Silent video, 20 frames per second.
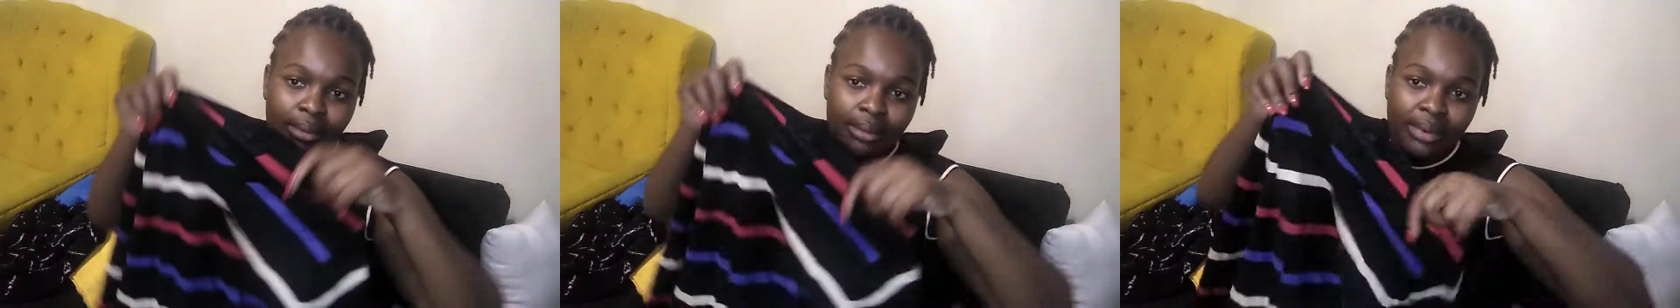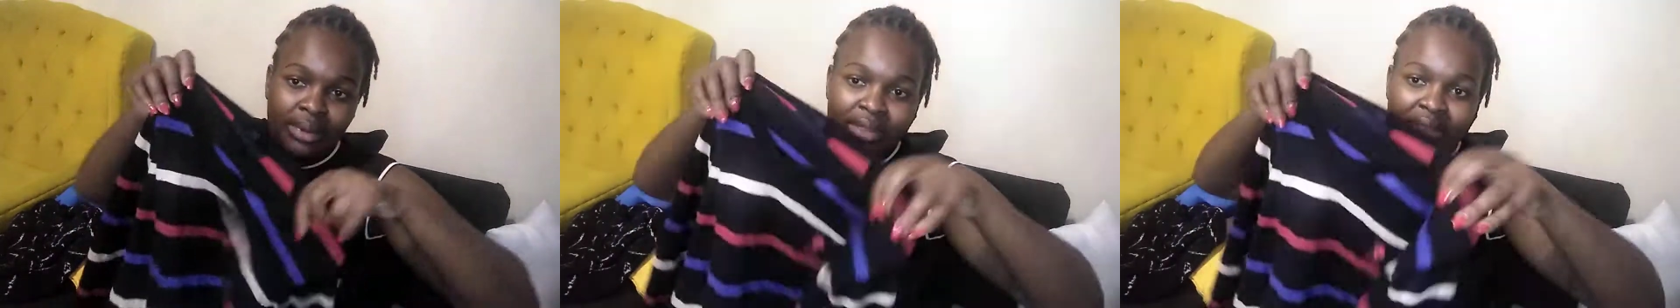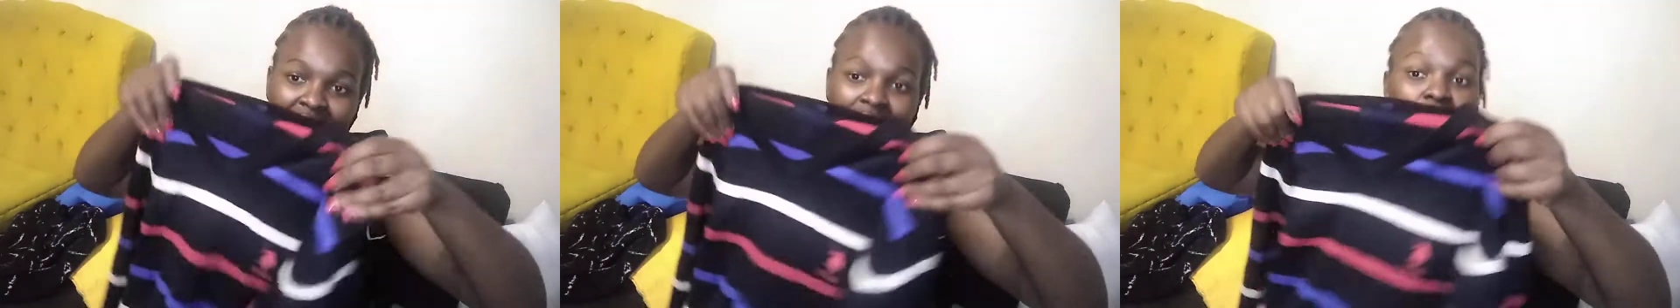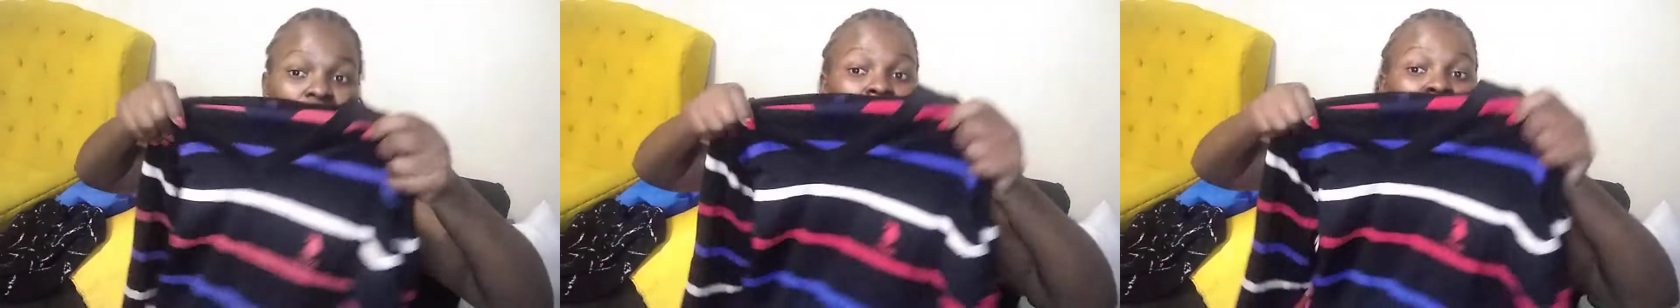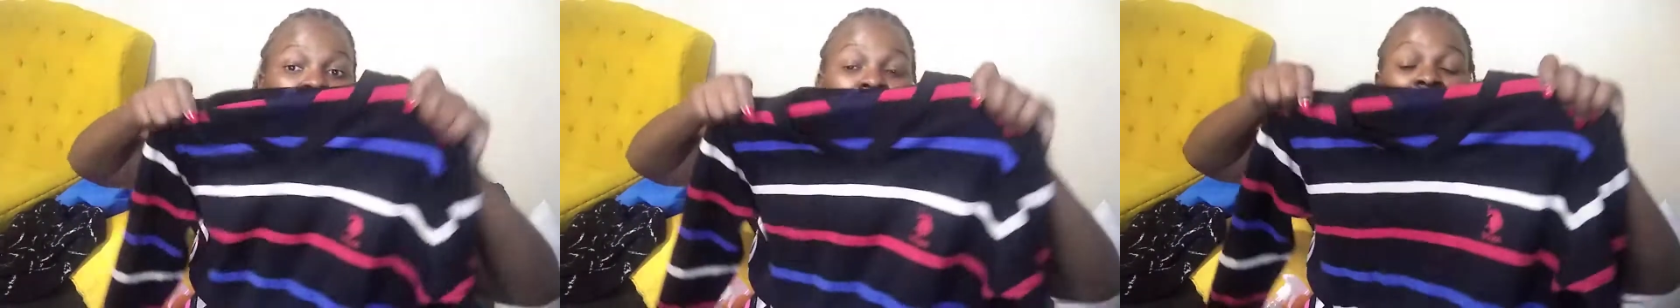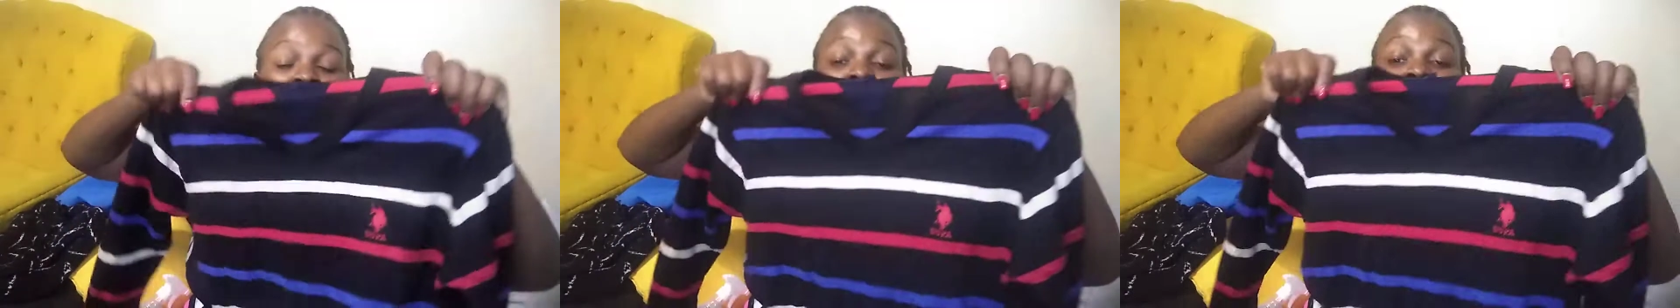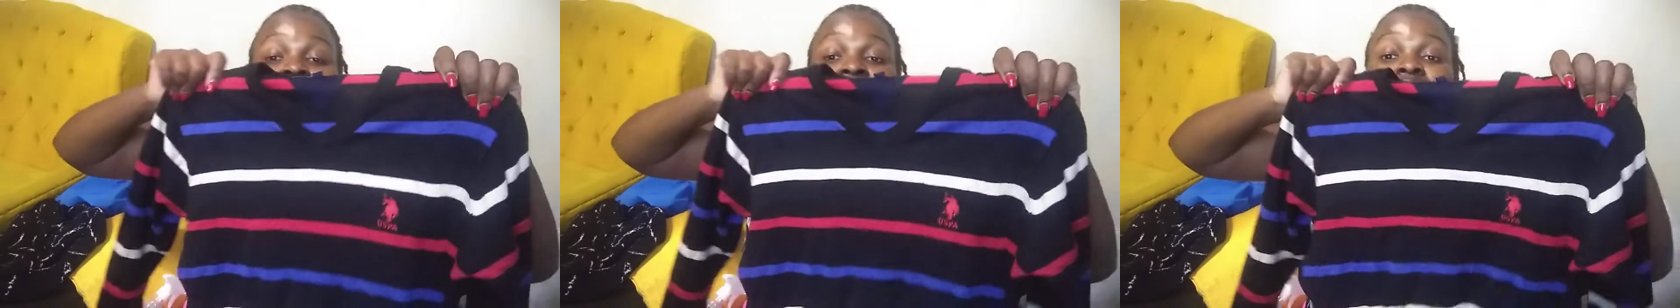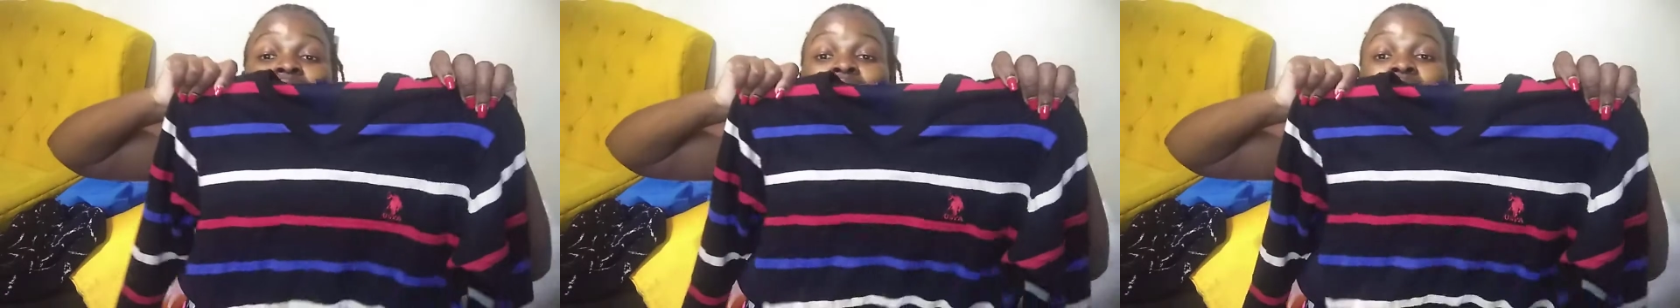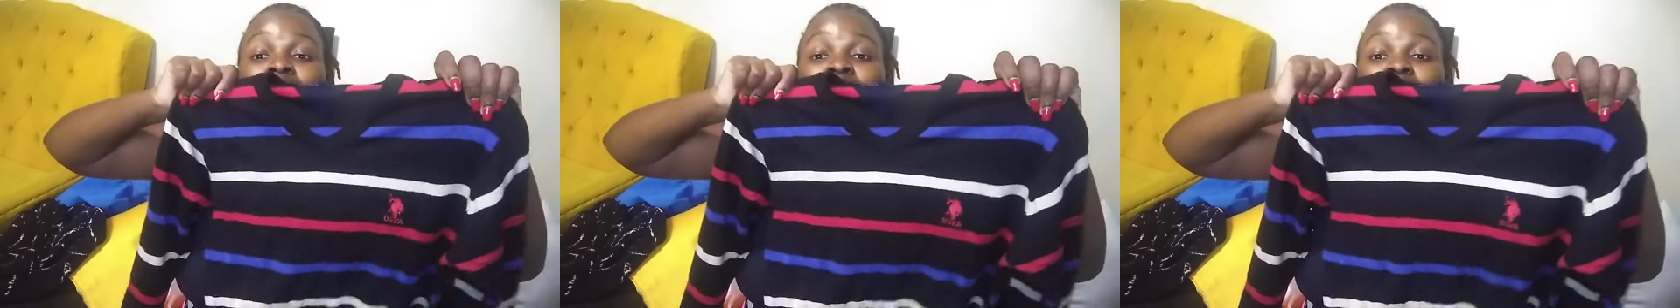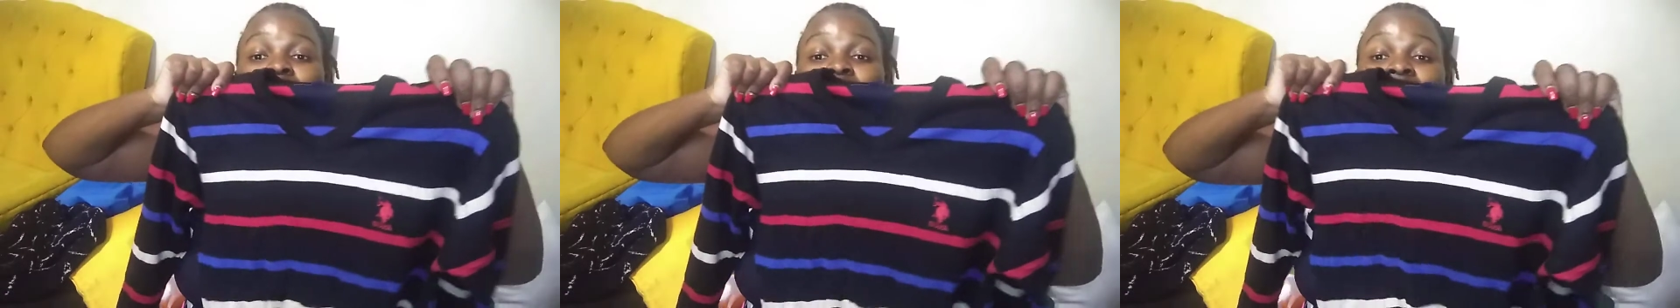But this one, it's
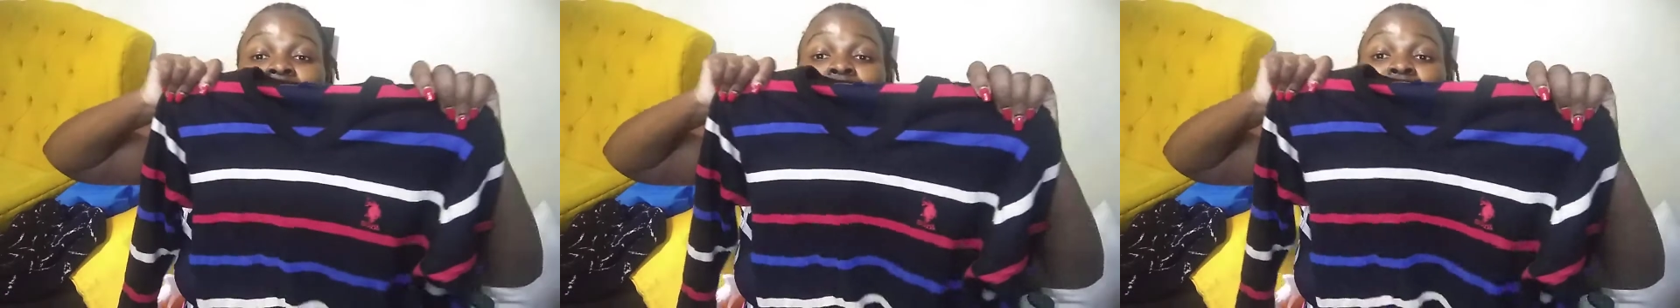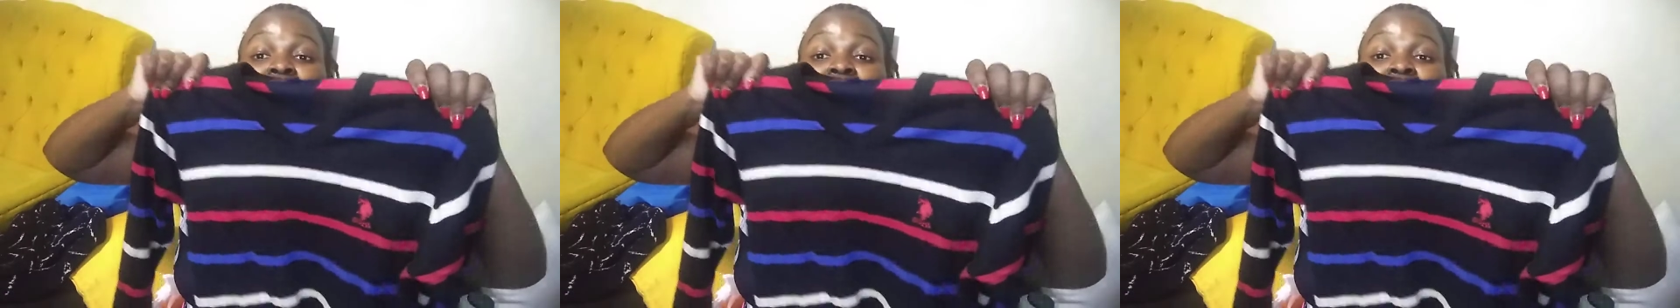a